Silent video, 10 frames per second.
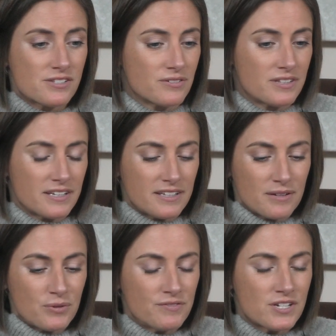so
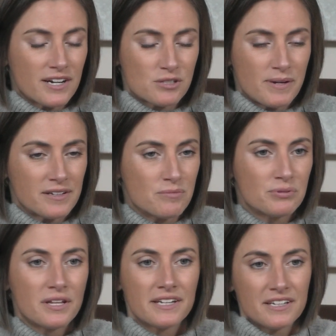that we've talked about it
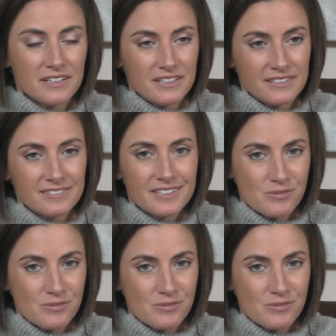plenty on